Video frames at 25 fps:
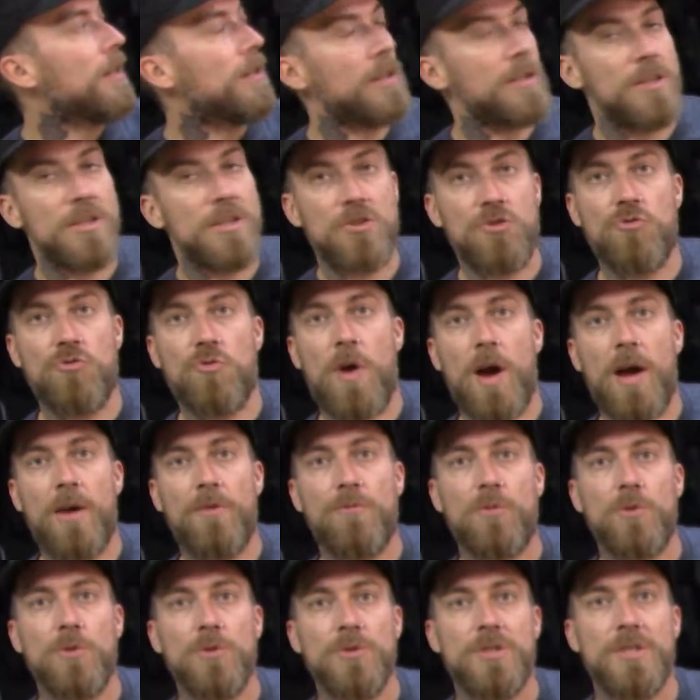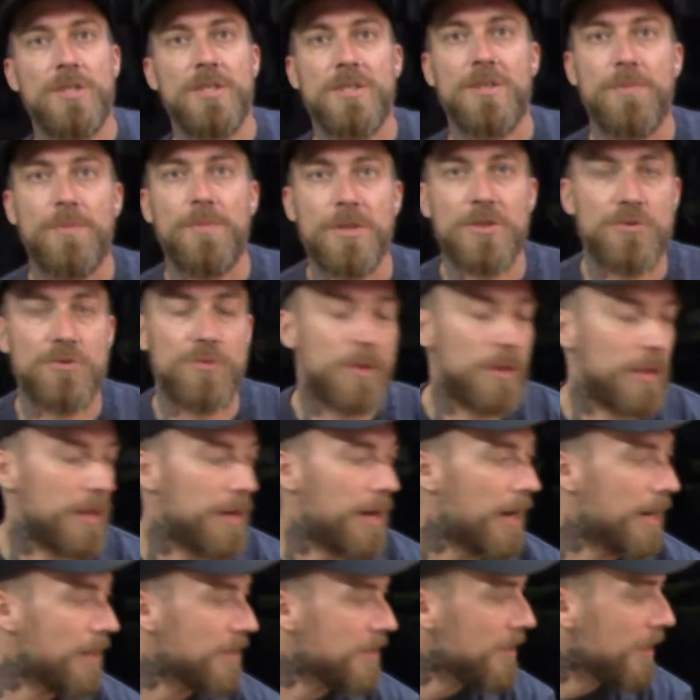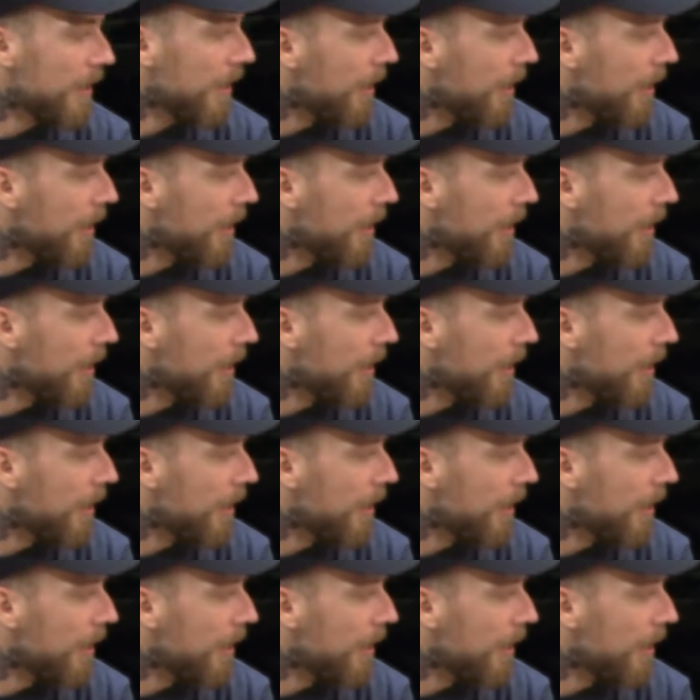look at this drive roll system. That's really nice.